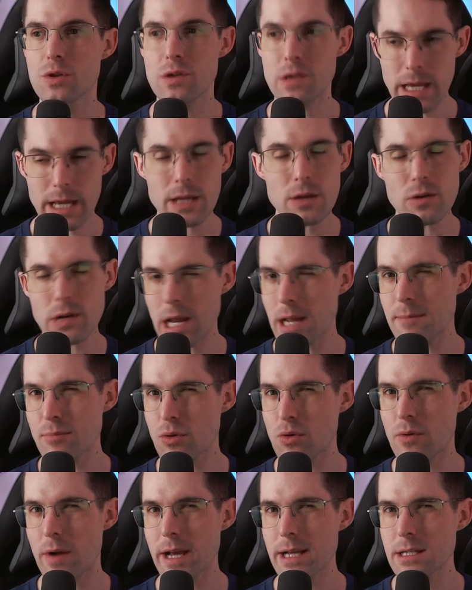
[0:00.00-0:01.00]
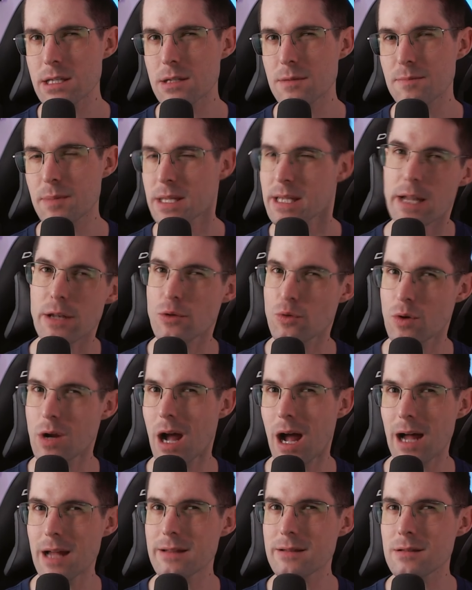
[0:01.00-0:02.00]
think you can progress, but then you
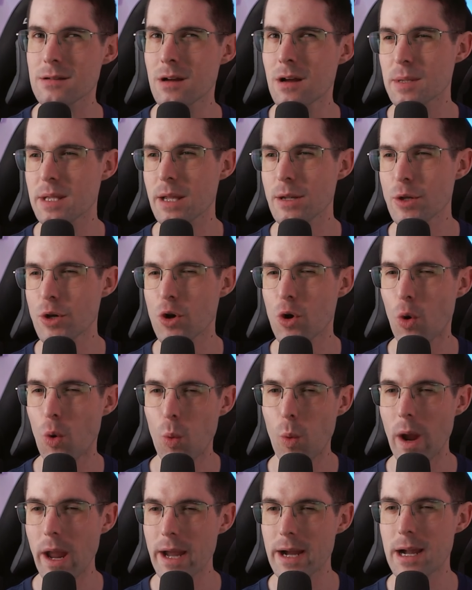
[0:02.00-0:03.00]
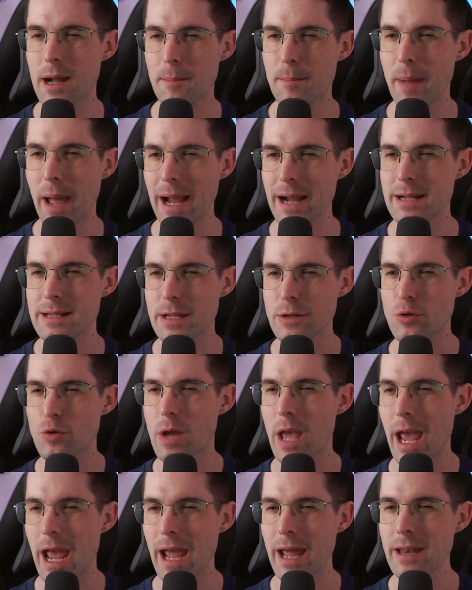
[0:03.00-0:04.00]
can't, but then you go away and come back and then you
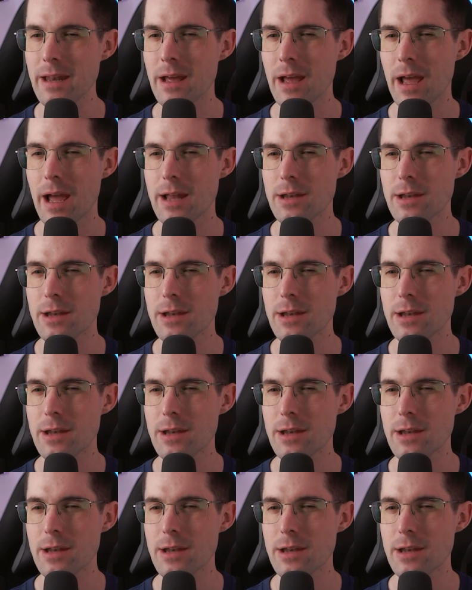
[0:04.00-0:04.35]
can,